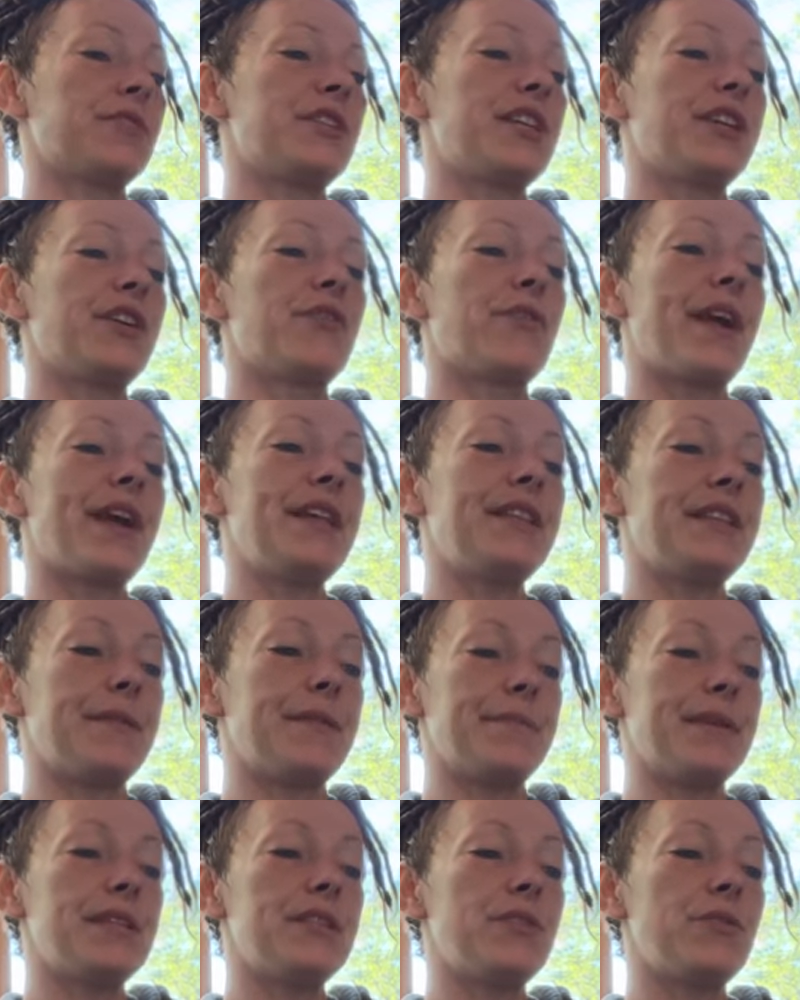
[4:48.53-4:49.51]
degrade
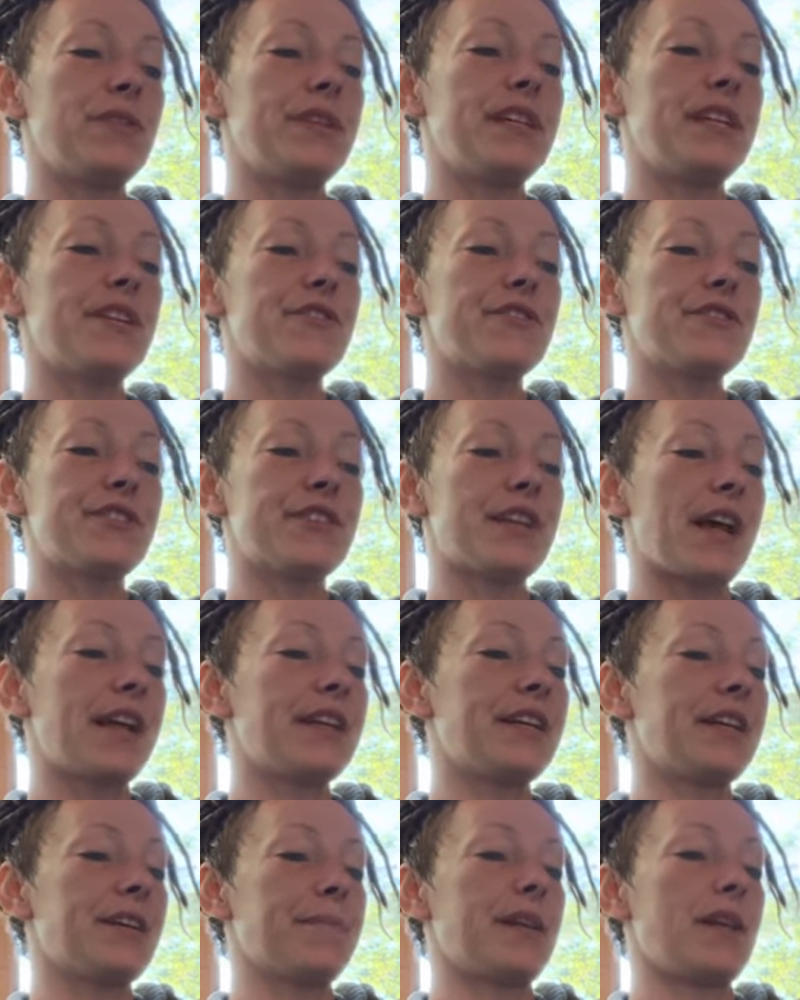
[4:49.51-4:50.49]
them into an inner
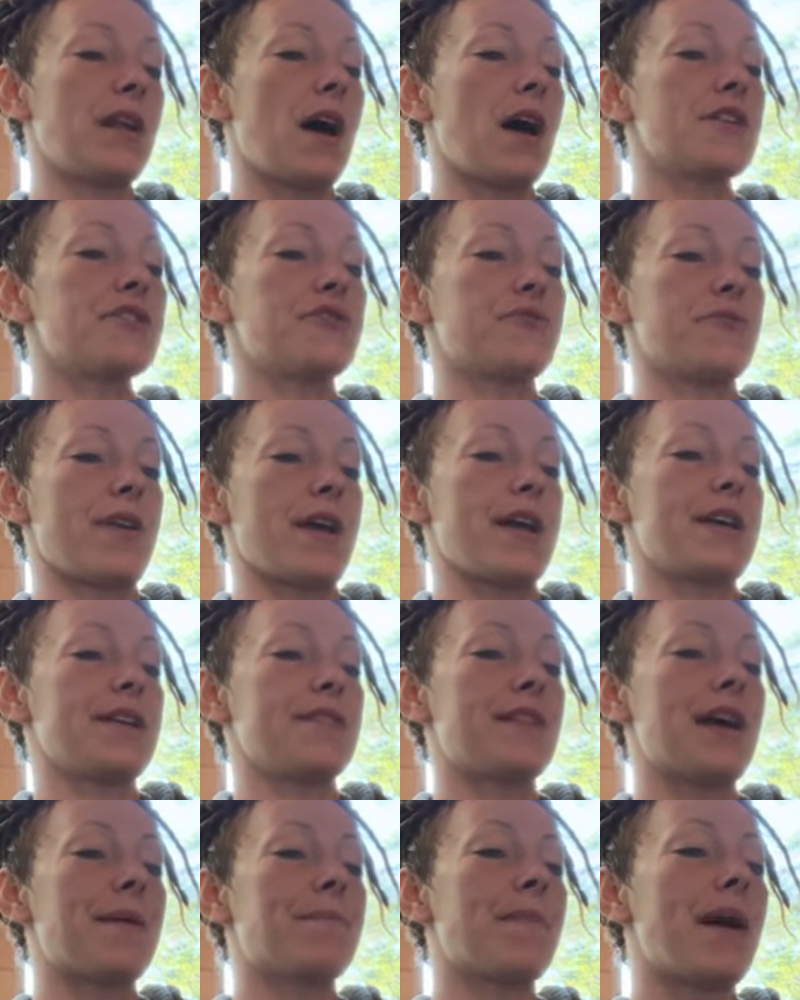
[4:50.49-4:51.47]
psychic
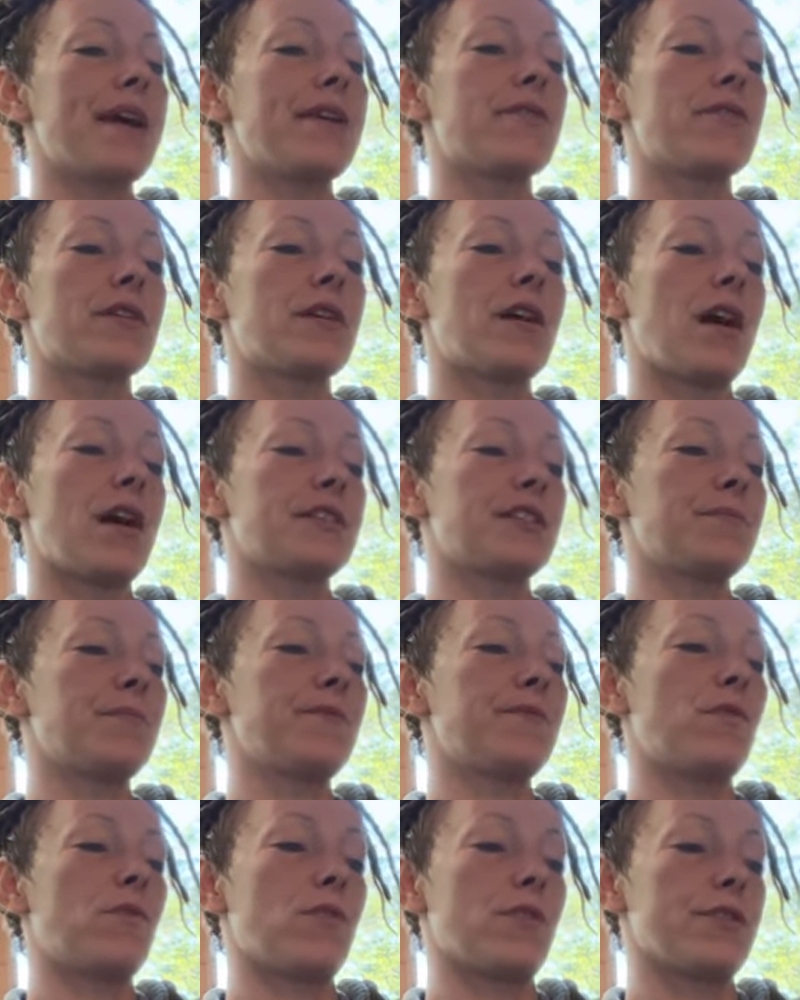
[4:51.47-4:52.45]
menagerie, that microcosm
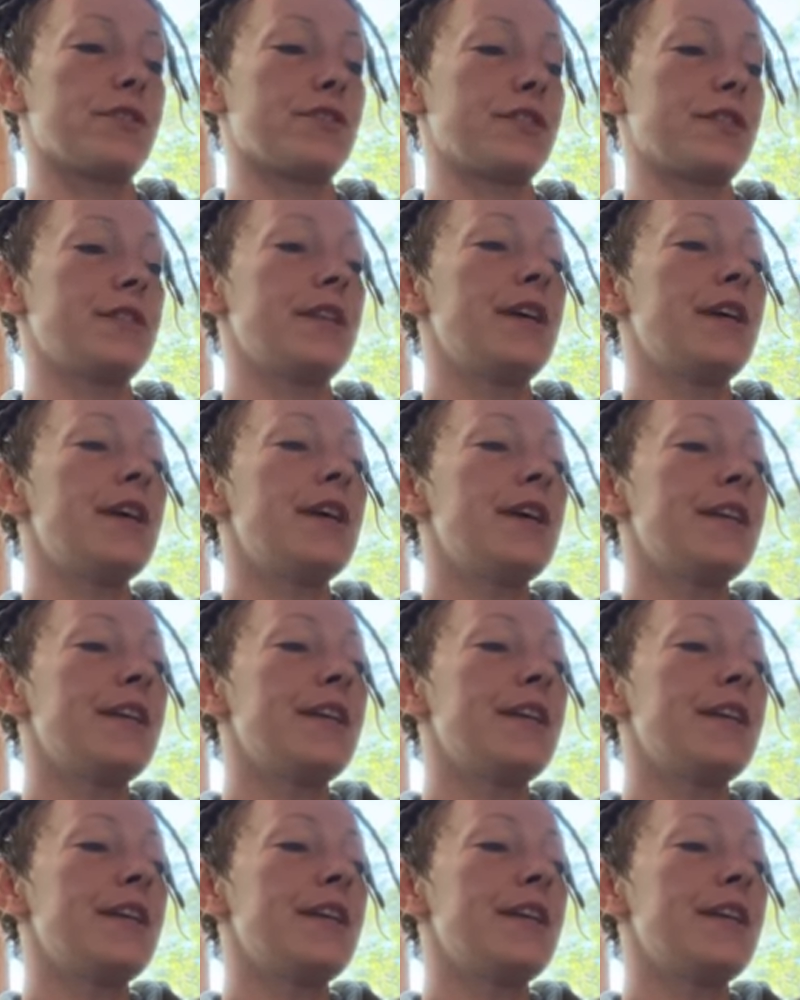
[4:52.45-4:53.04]
of Origen,